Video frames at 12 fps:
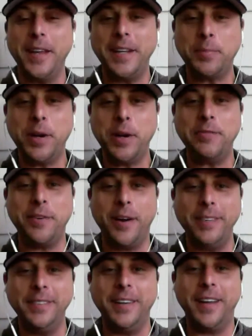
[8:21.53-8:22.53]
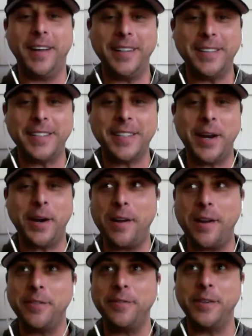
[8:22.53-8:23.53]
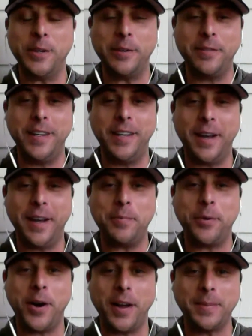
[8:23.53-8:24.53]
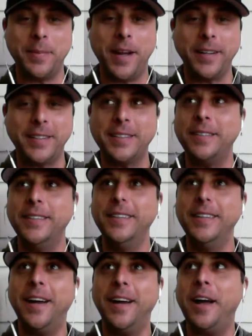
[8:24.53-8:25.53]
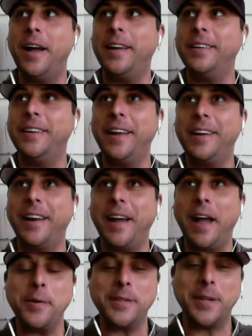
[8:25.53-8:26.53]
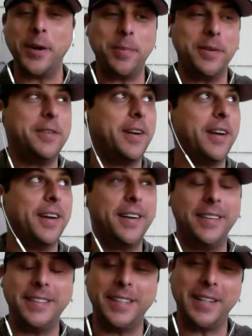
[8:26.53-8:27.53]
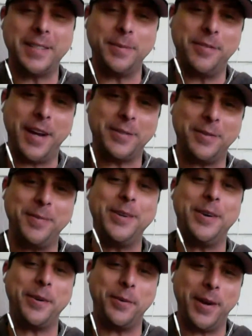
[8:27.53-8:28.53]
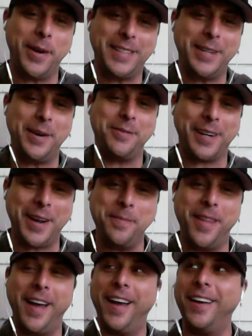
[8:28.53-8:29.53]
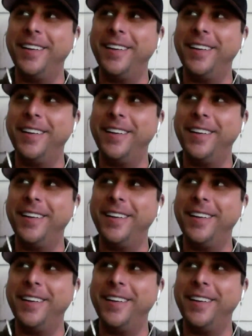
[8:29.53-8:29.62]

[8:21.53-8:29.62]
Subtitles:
it's pretty fun, and it's scared off a few of the prospects. And I was hoping to get some advice from you on ways to overcome that.